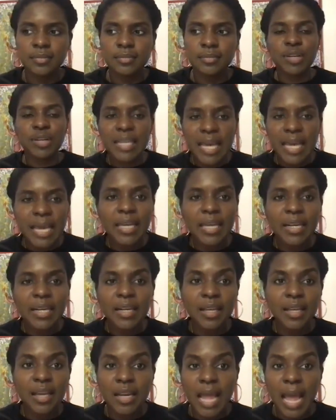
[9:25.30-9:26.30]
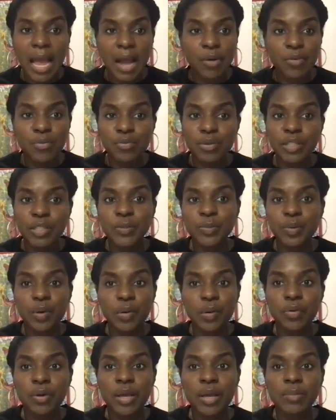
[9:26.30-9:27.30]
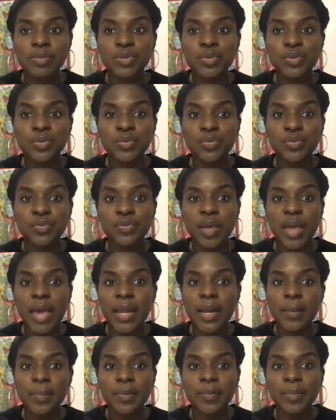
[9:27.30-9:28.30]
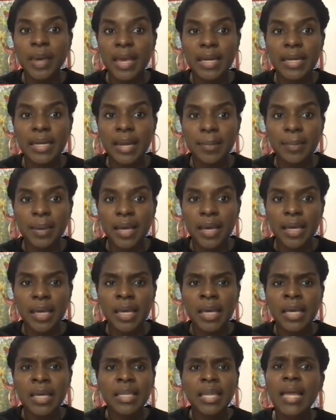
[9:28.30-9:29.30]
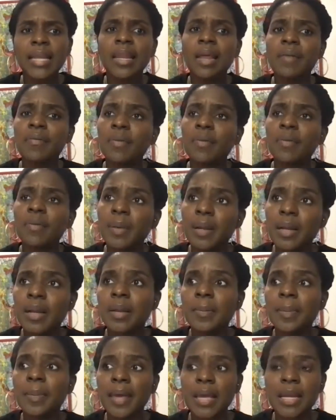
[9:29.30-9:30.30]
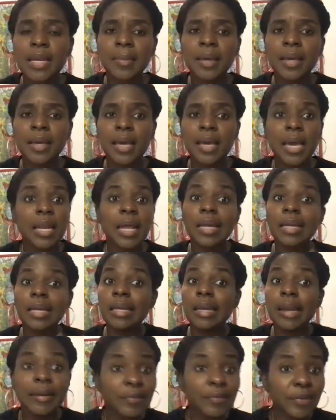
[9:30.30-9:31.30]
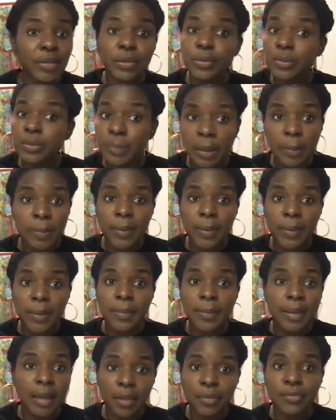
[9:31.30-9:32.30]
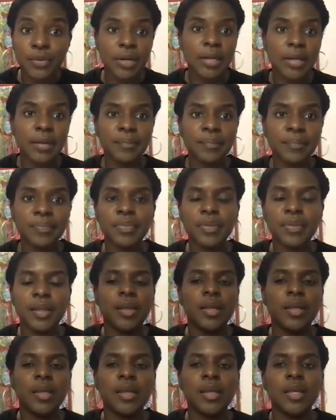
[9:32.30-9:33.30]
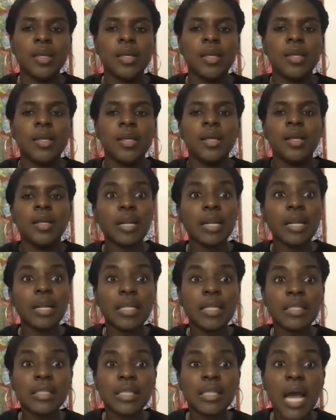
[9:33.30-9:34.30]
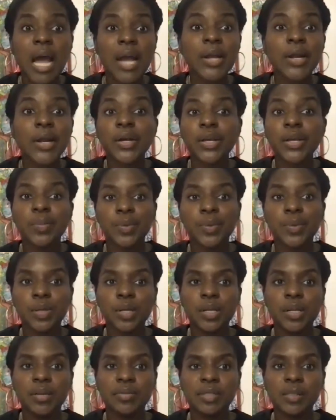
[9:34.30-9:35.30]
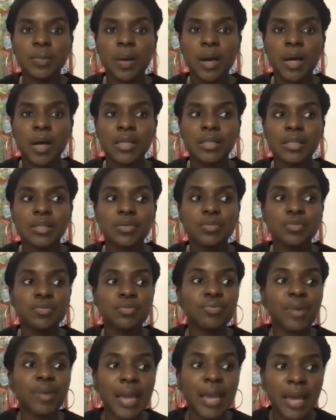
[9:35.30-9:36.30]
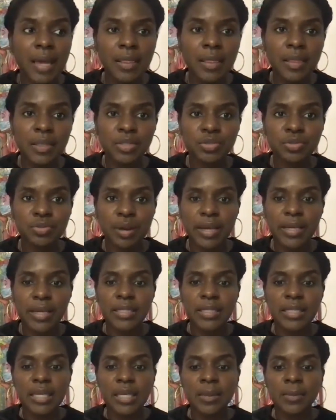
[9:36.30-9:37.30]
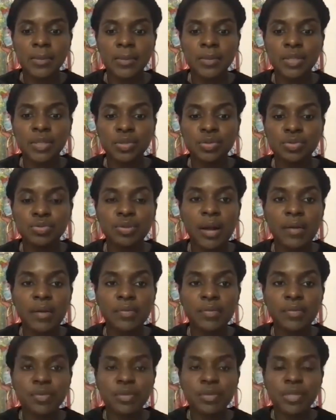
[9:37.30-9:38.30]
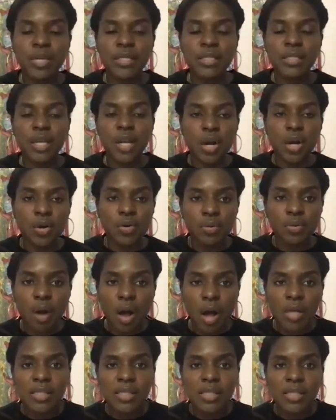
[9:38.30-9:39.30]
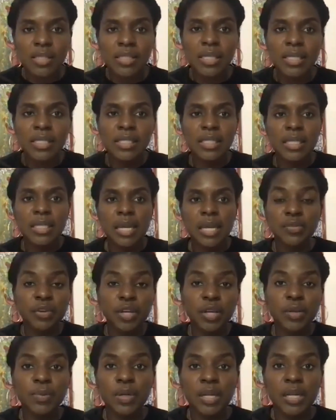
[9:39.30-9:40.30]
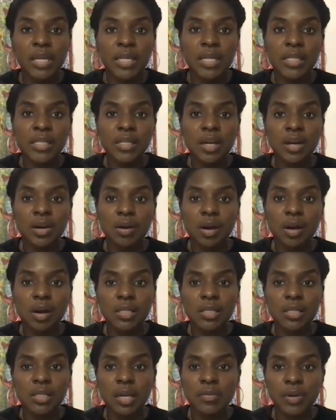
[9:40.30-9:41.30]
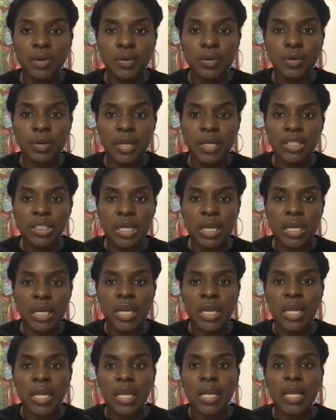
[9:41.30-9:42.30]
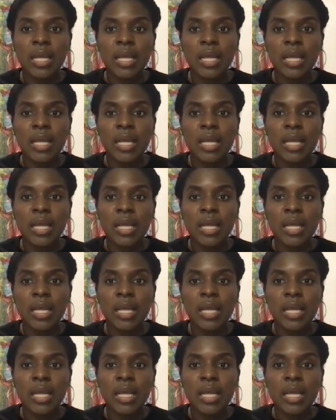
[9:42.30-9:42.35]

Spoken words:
to create an outreach program to head up a pandemic. I'd never been in a pandemic and I'd never used my public health degree. Created entire community response, ran the strike team to do drive-through testing across 16 different communities across Navajo Nation.